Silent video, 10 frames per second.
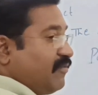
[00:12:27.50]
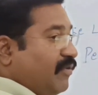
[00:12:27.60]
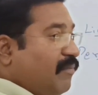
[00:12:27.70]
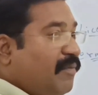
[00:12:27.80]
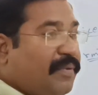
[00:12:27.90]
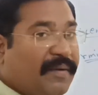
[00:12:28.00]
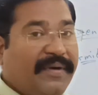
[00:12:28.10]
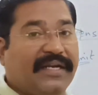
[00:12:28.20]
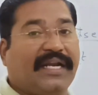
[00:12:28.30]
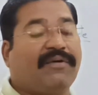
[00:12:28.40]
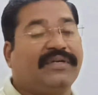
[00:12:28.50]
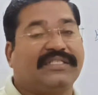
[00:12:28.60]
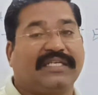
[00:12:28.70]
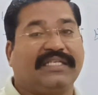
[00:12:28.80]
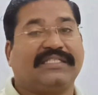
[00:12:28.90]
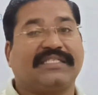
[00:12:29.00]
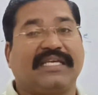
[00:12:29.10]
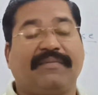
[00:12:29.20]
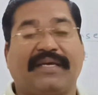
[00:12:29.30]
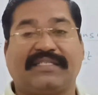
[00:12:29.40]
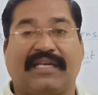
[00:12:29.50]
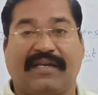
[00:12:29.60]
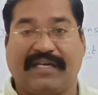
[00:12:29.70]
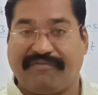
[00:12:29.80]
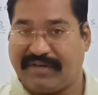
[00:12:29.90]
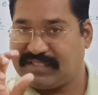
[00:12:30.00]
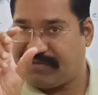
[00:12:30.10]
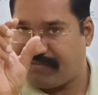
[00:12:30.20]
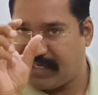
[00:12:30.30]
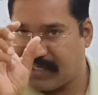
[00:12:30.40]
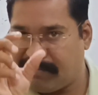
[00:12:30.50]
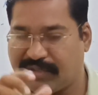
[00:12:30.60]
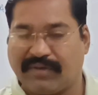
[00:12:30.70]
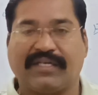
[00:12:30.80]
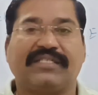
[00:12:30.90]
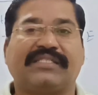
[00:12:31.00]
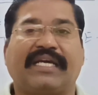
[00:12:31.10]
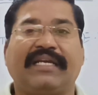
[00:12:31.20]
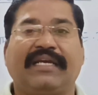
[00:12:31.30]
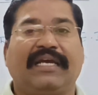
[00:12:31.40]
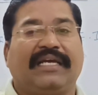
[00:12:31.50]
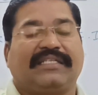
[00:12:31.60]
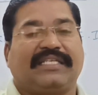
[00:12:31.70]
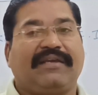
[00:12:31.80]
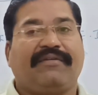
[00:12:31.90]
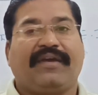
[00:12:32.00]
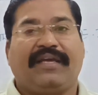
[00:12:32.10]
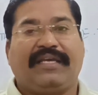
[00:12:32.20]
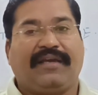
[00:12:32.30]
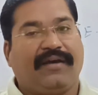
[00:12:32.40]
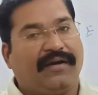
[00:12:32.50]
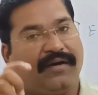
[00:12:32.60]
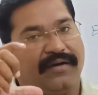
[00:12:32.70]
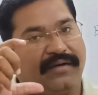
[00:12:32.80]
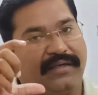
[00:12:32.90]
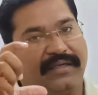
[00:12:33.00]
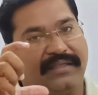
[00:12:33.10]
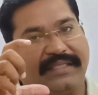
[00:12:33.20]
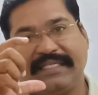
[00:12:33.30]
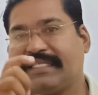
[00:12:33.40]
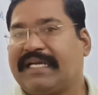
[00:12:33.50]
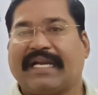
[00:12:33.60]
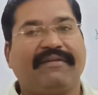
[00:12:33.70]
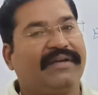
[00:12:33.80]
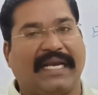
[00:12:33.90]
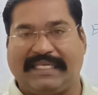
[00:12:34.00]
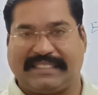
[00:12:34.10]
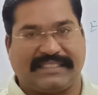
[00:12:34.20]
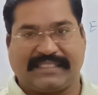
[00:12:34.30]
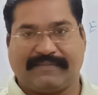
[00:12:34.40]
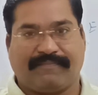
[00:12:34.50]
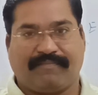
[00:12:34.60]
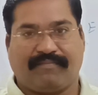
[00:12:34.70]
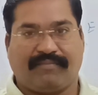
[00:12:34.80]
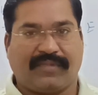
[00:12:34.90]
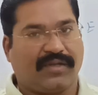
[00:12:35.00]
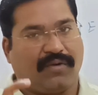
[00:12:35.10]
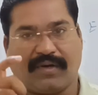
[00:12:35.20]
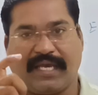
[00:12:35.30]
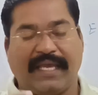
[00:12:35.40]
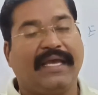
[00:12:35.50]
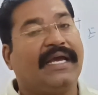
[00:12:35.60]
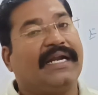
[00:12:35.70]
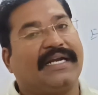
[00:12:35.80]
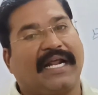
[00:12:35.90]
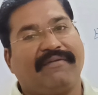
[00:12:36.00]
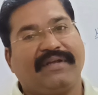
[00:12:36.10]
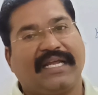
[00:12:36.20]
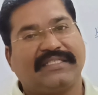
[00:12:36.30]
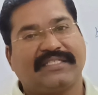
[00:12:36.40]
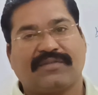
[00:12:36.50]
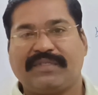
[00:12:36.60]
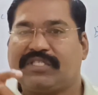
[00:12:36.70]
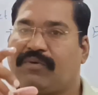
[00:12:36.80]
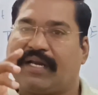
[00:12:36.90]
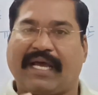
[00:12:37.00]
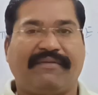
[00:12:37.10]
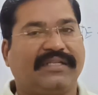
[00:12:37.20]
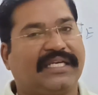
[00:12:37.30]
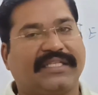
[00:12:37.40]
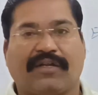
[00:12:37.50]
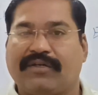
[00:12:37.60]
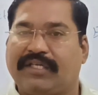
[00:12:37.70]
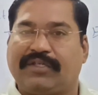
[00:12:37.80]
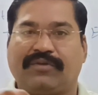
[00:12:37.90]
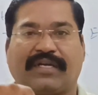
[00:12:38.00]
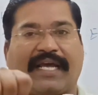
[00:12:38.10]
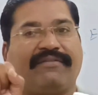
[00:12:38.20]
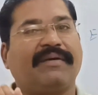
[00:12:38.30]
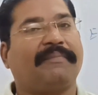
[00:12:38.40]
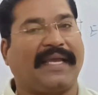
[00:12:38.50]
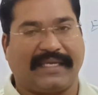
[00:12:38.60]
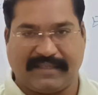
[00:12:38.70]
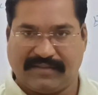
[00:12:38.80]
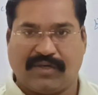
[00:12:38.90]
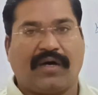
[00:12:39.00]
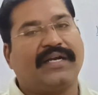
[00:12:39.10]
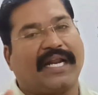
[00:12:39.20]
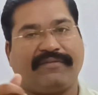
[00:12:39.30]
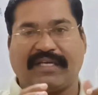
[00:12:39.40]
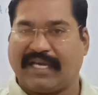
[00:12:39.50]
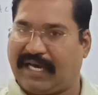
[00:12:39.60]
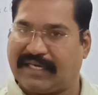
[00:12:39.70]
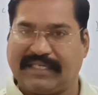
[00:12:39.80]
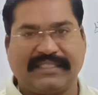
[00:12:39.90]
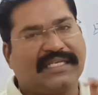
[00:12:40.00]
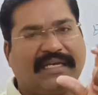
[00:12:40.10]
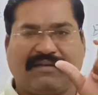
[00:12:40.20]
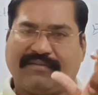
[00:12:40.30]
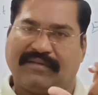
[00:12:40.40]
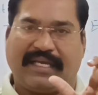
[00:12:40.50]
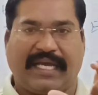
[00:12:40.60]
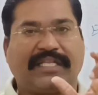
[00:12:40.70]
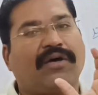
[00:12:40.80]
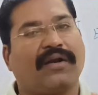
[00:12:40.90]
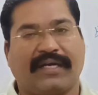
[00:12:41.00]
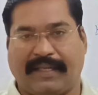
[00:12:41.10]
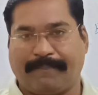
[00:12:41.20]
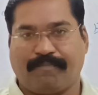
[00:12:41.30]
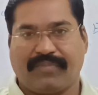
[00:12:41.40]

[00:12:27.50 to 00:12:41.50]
the form of permit, now it's the same as difference if little bit to understand. See, there is a driving license. Okay, driving license means you are having the authority to drive the bike or drive the car. It's a authority.